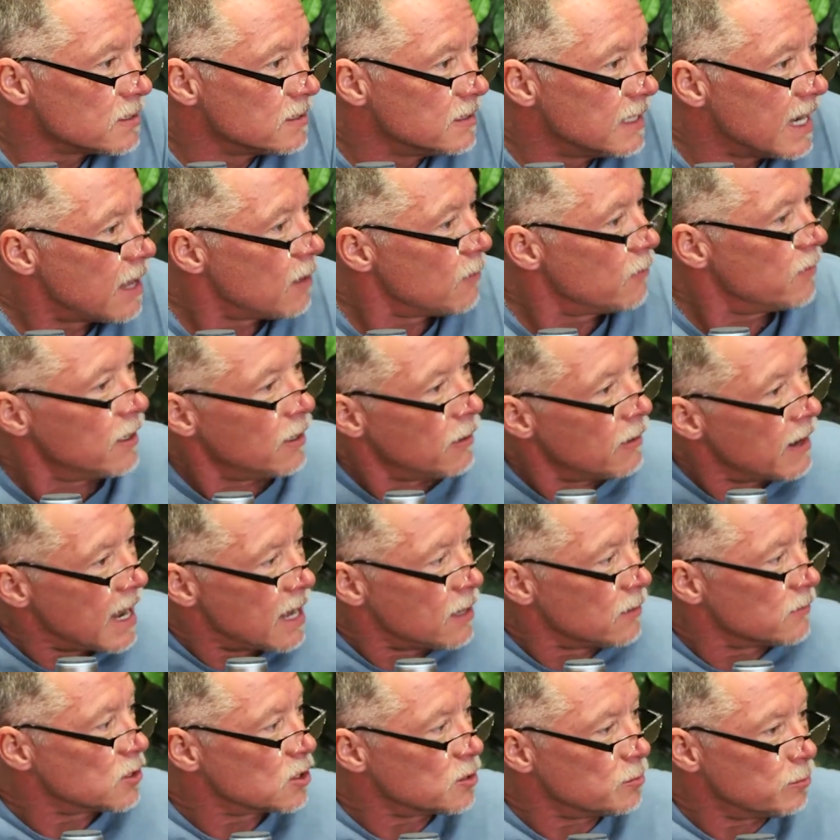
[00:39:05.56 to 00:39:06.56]
Now they're
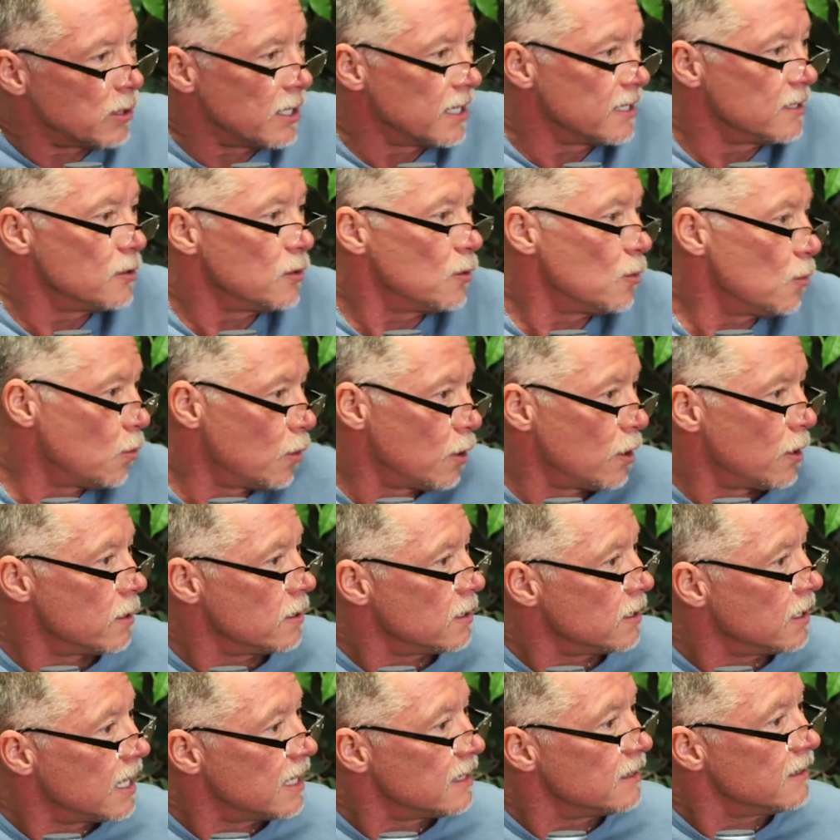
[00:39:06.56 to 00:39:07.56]
out spreading the
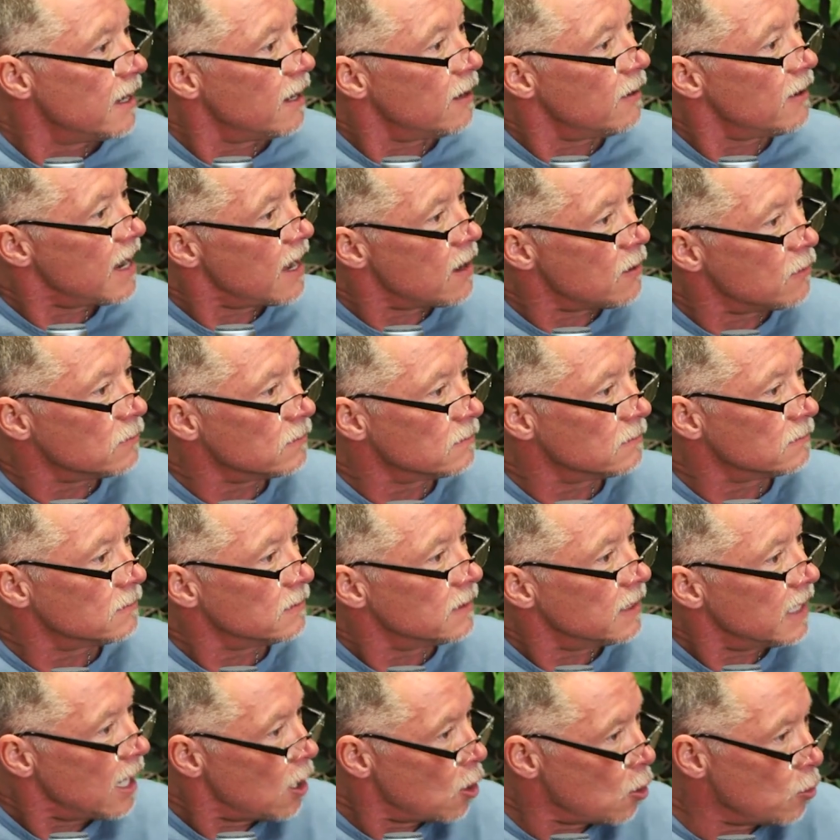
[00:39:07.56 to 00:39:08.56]
word, and they're out
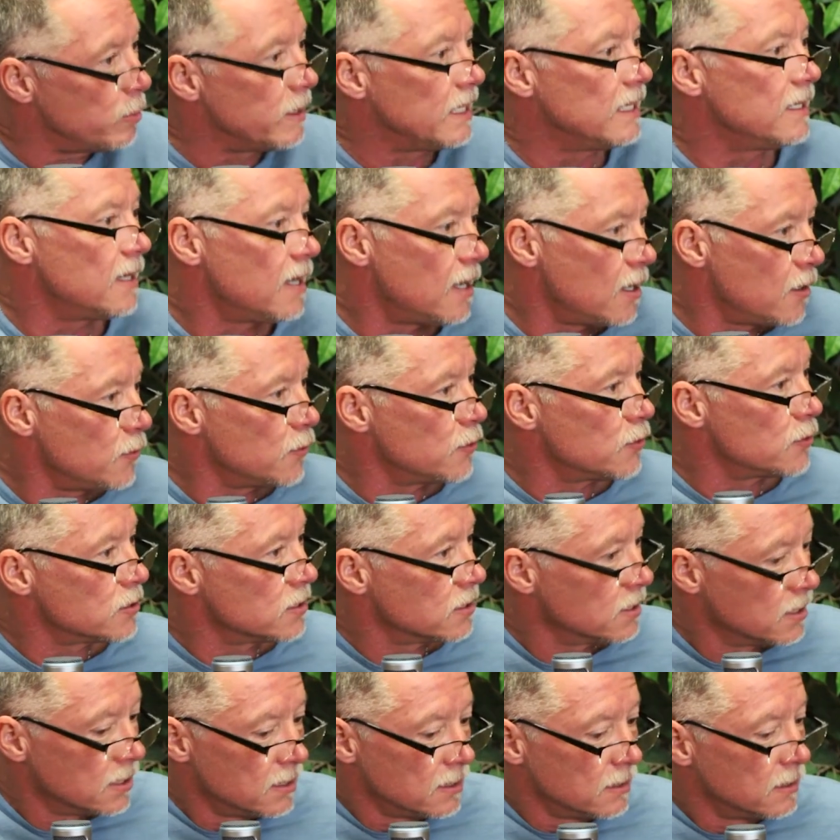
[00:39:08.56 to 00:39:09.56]
helping others
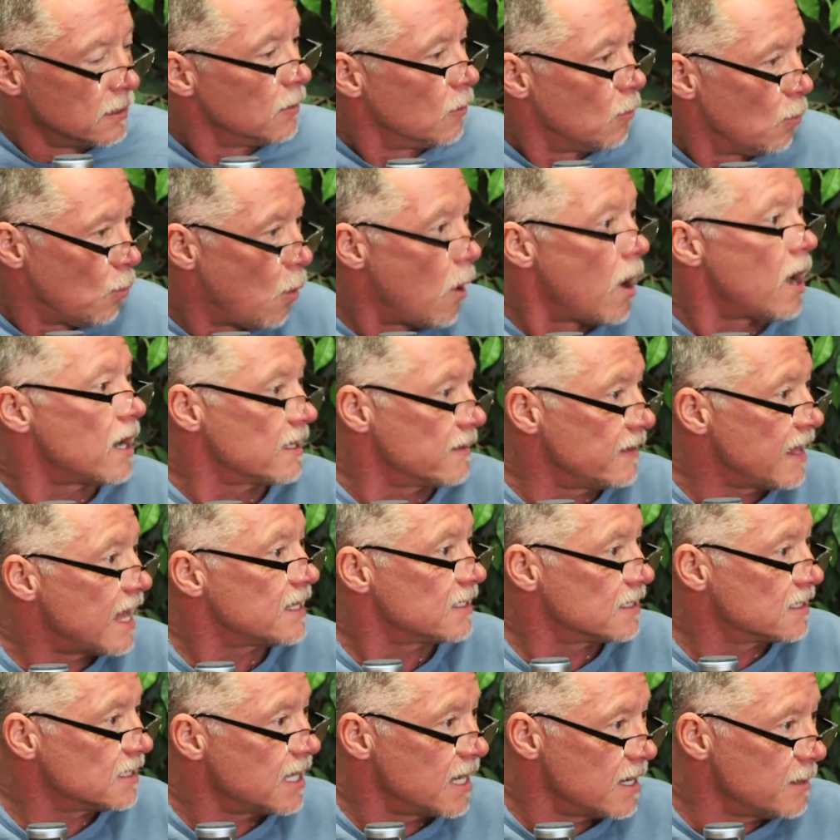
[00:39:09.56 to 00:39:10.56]
walk that
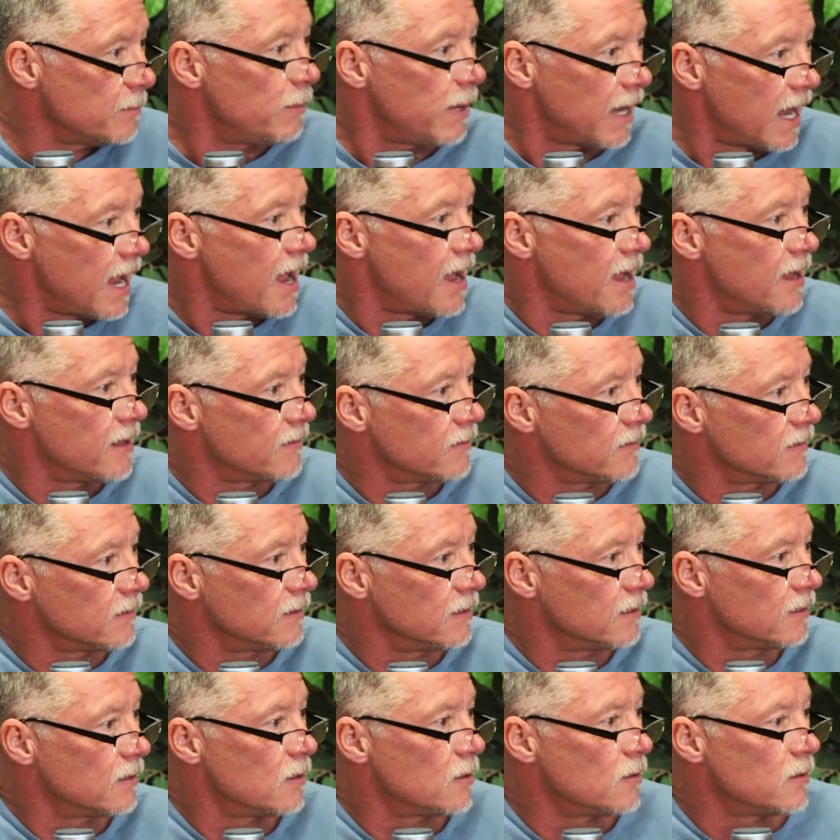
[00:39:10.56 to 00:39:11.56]
same path,
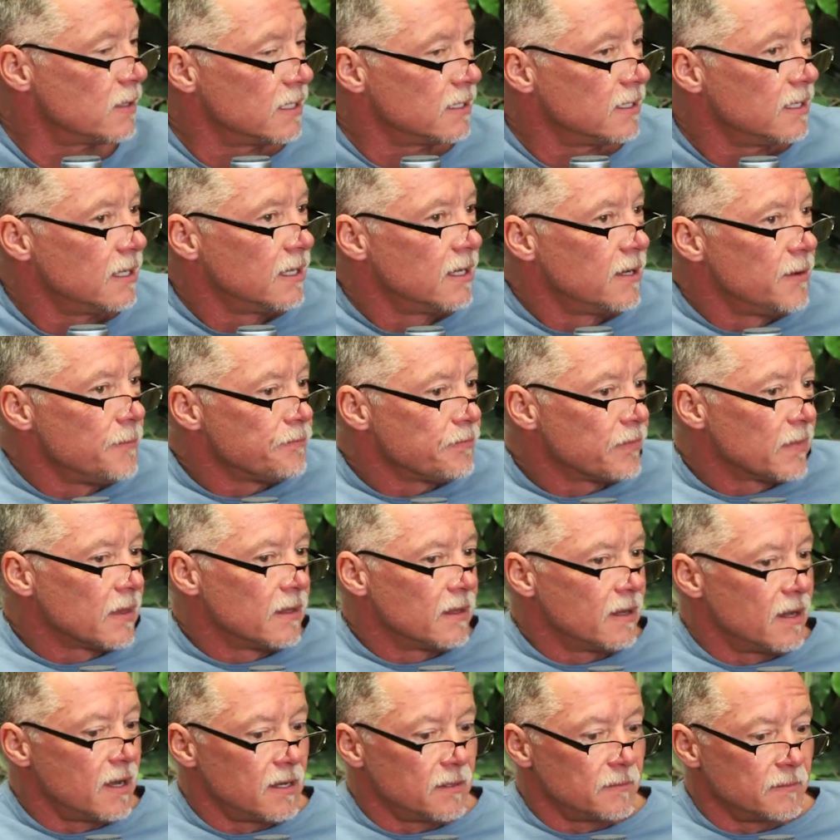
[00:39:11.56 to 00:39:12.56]
and
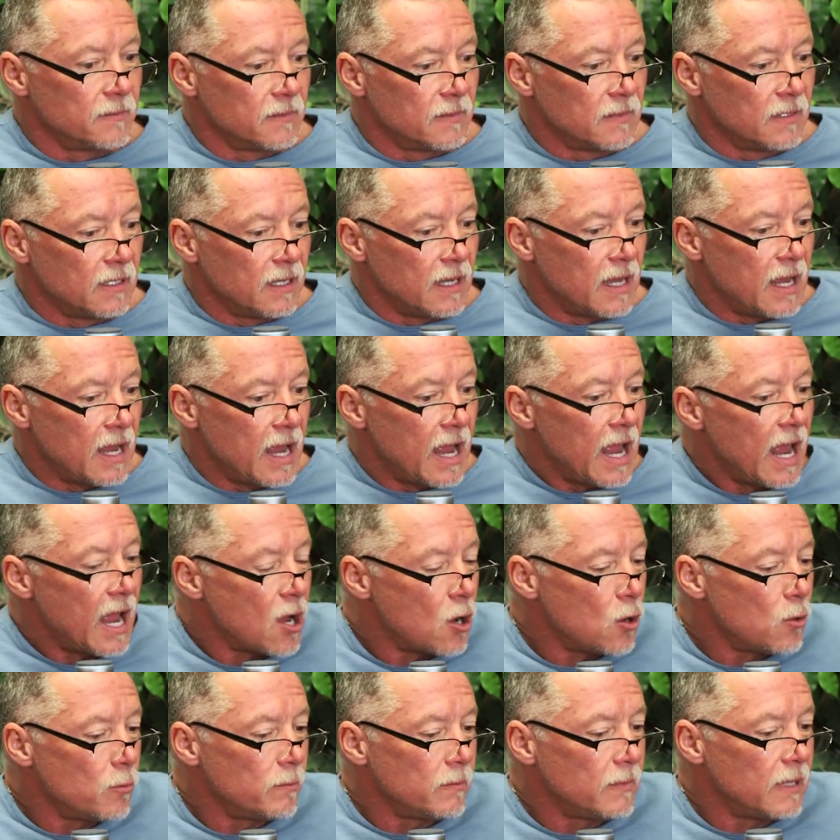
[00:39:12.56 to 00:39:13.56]

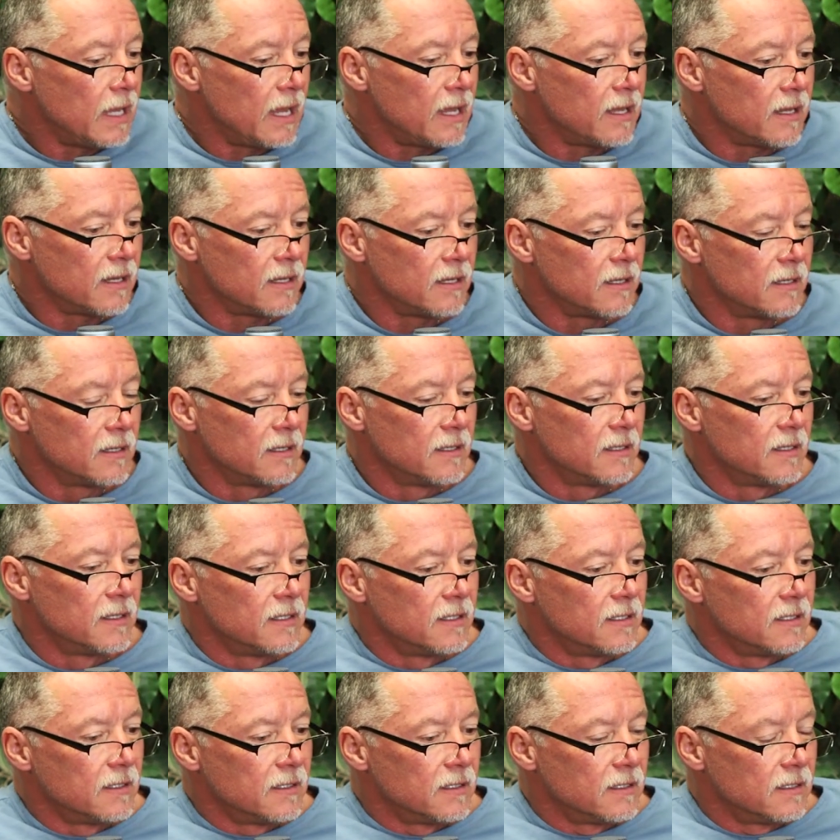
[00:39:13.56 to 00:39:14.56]
how
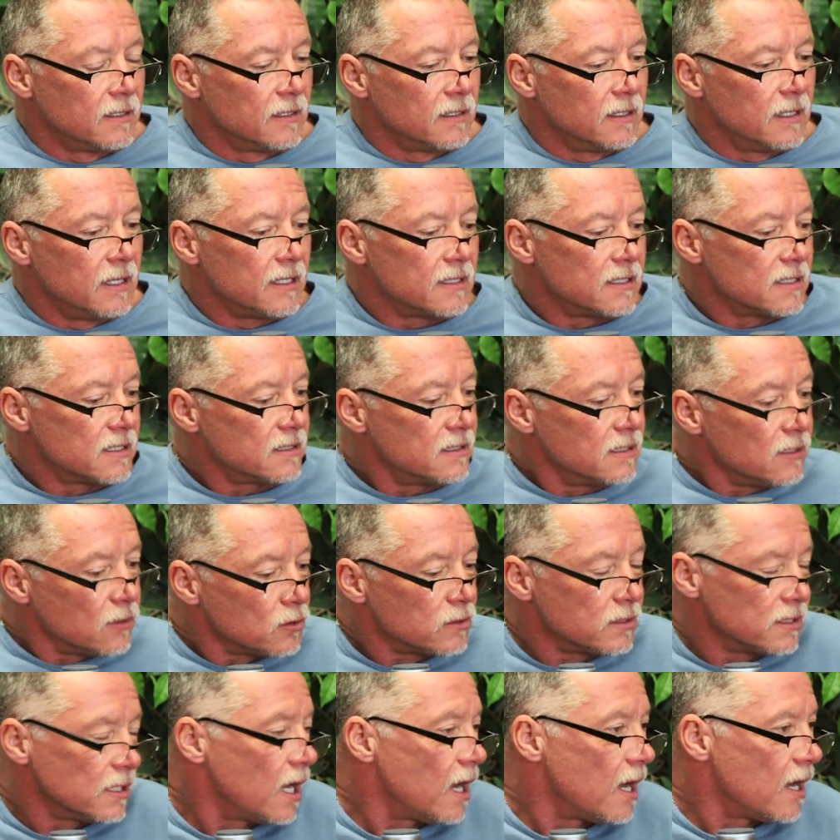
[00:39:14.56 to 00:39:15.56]
it's still
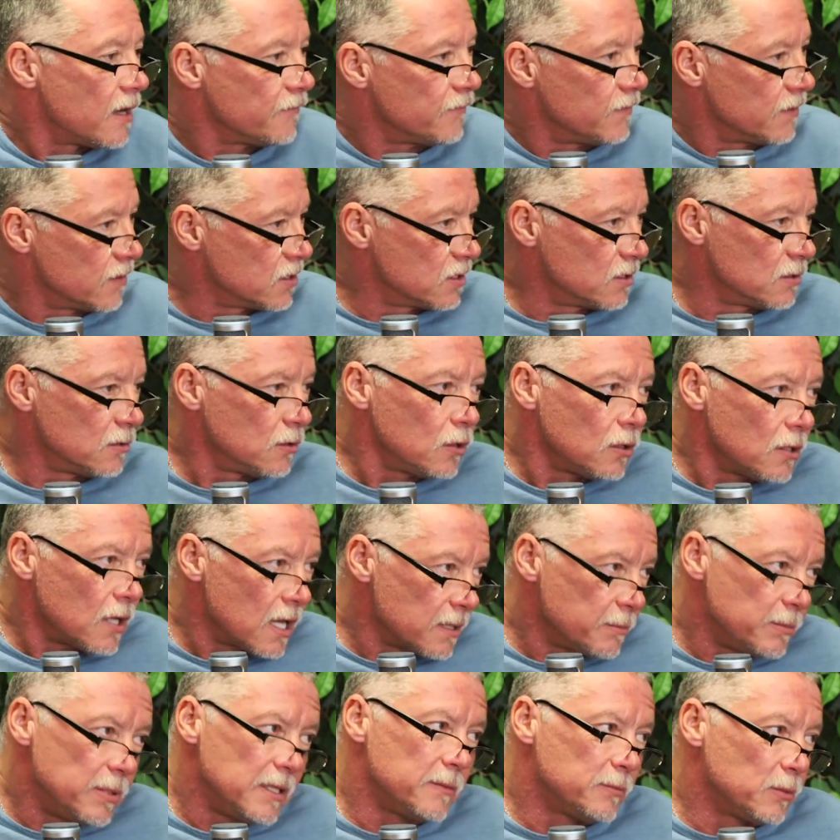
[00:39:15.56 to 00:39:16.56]
tough. There's still a lot
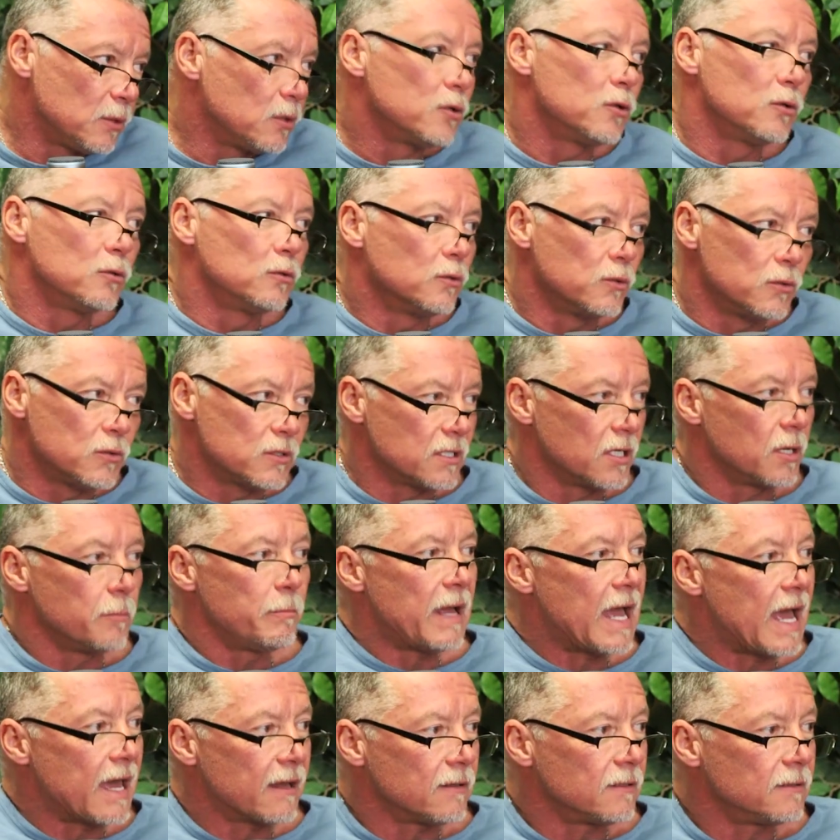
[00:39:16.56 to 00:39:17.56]
of people who lose their
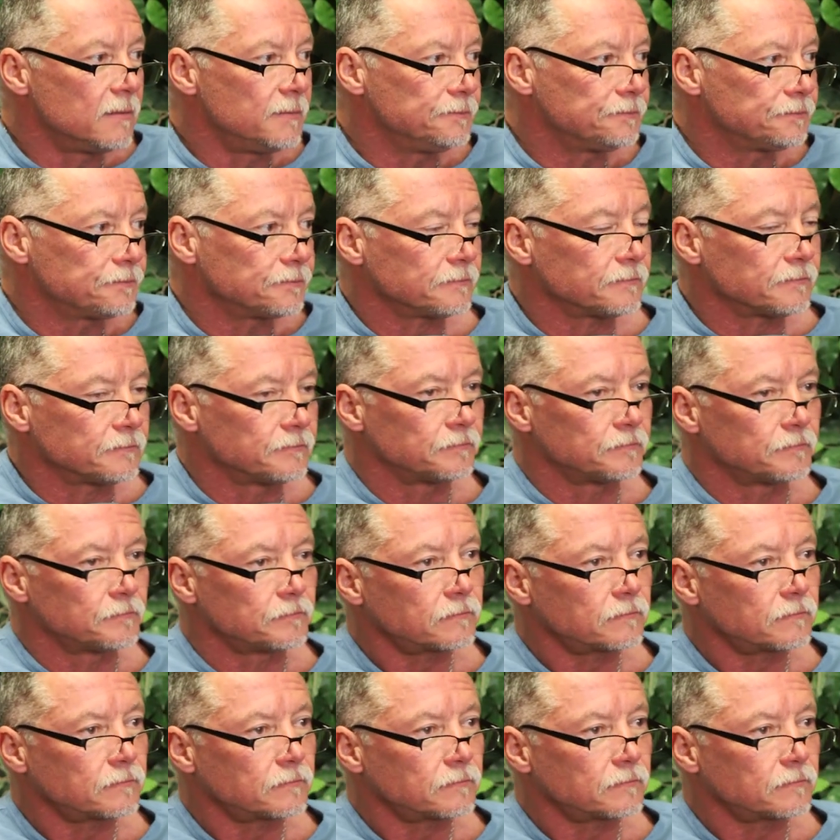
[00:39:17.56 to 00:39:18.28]
battle. Mm-hmm.